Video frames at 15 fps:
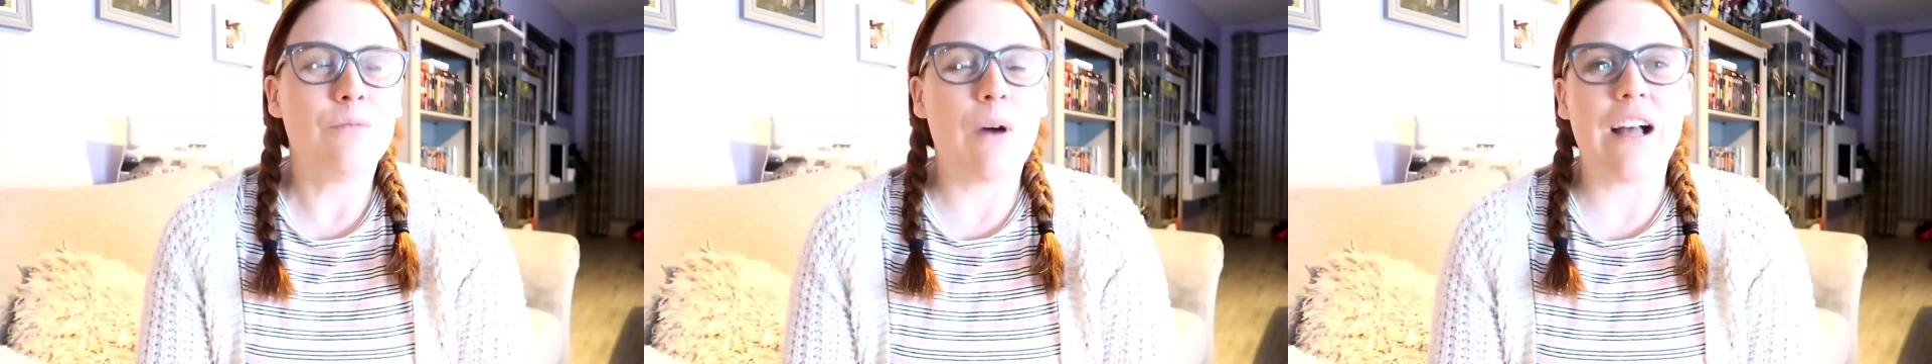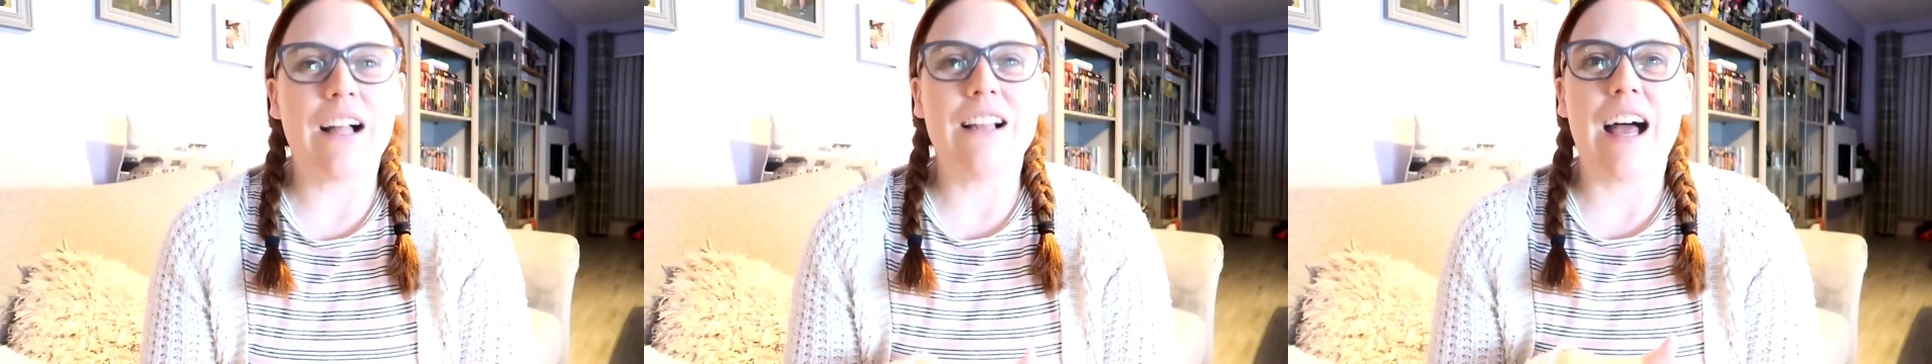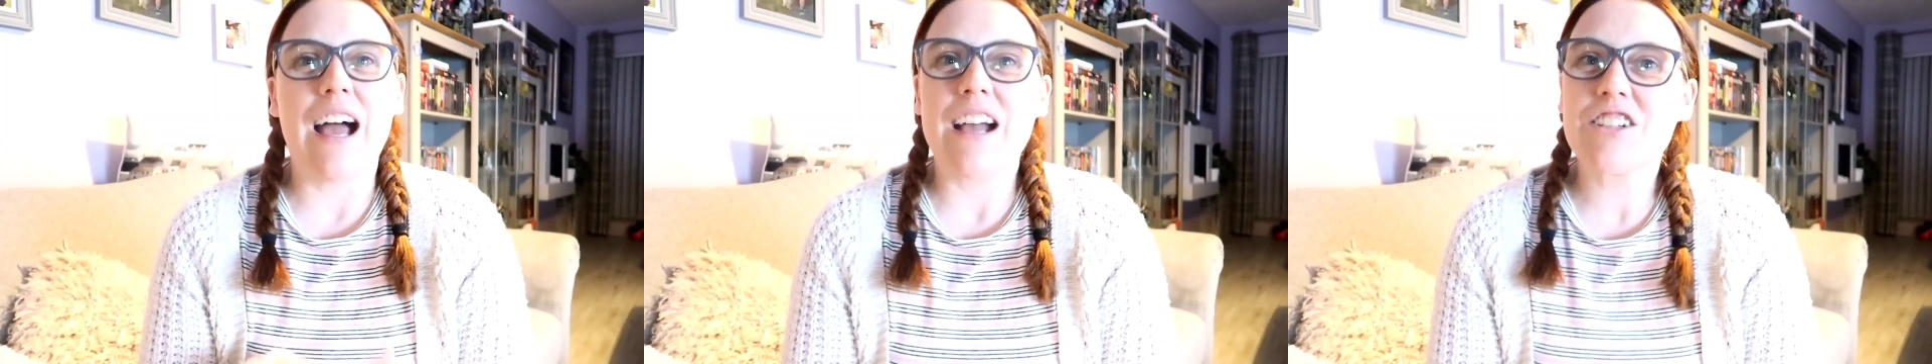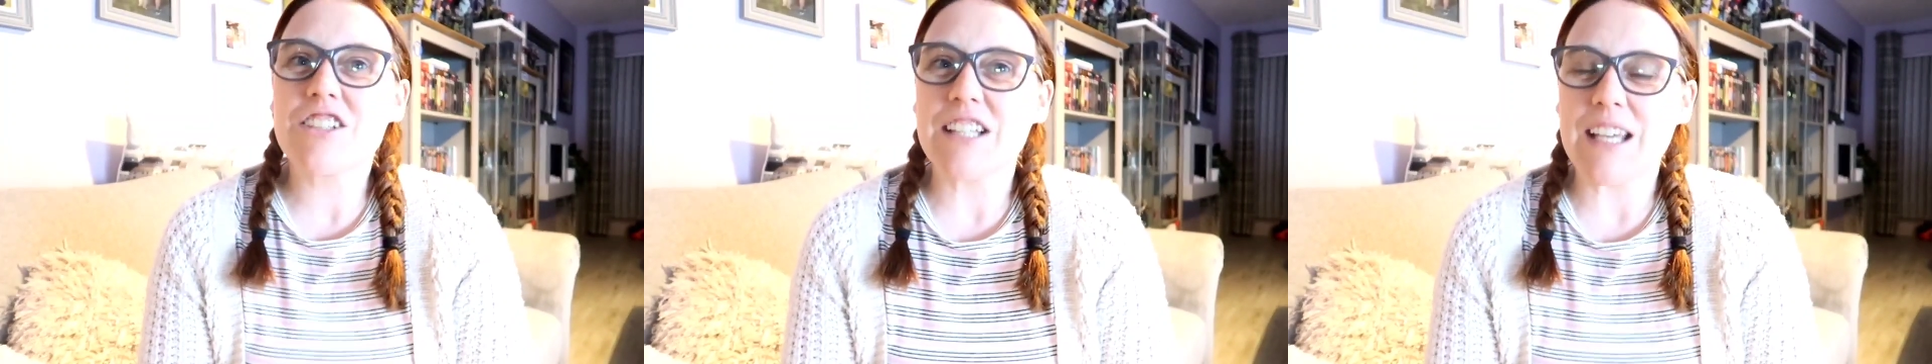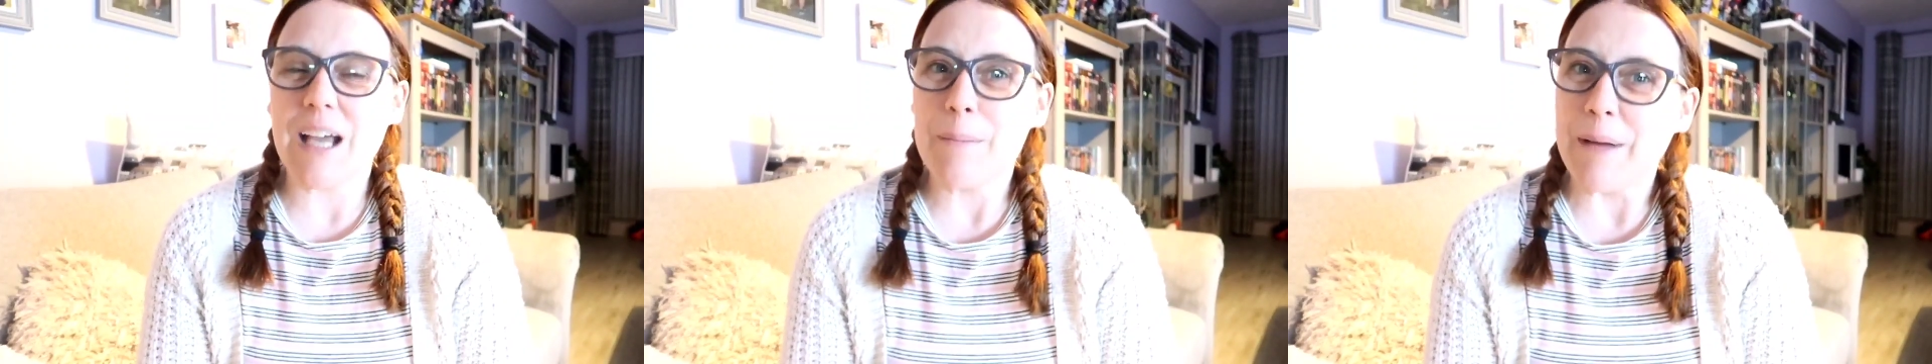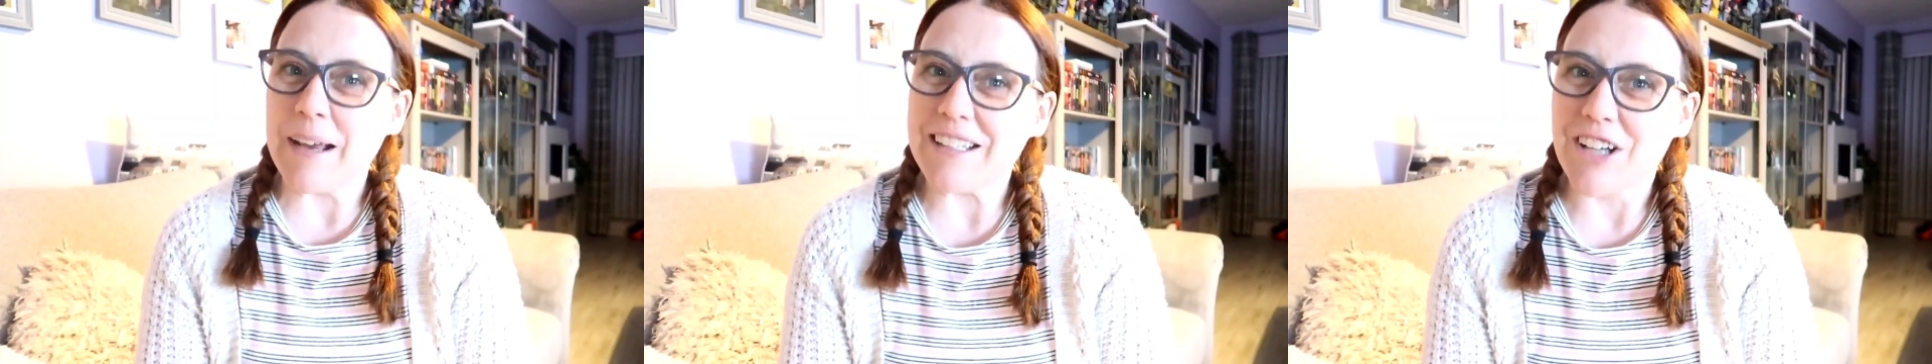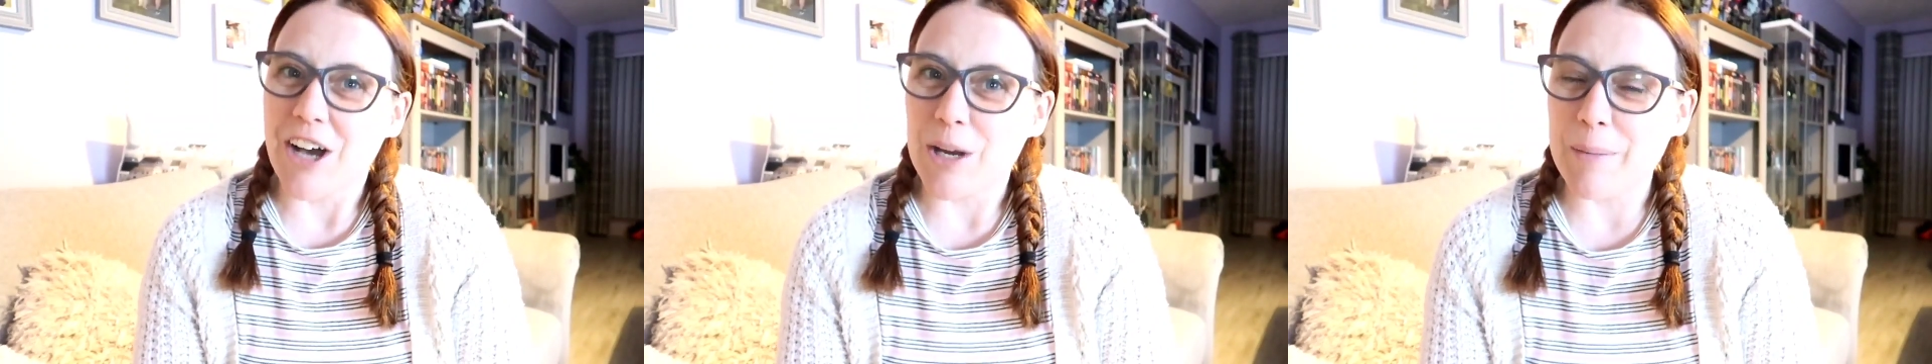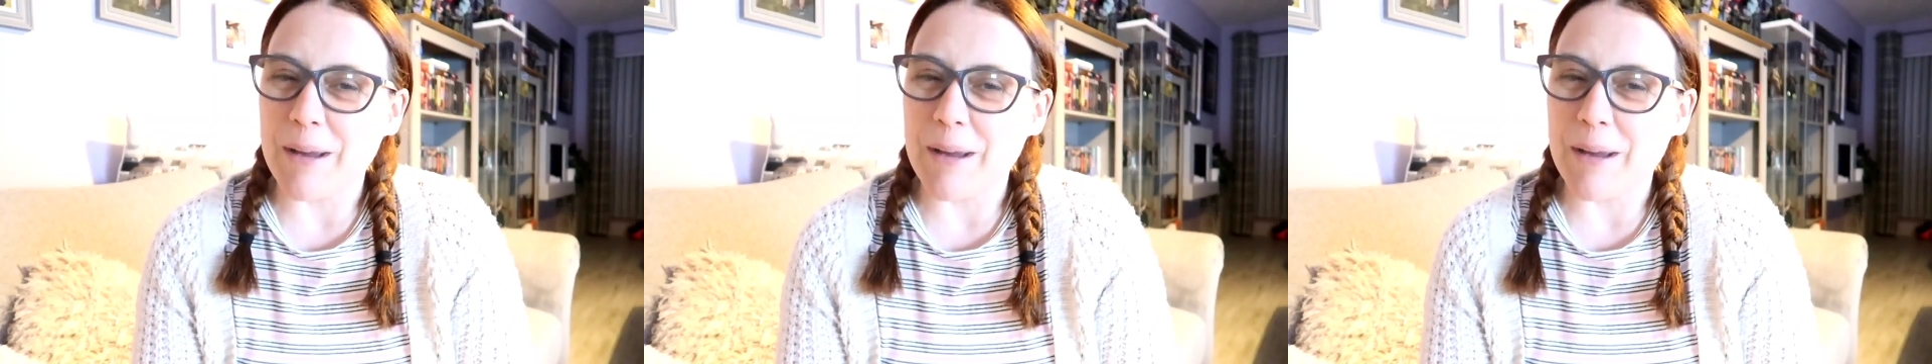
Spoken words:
Well, actually, I might not.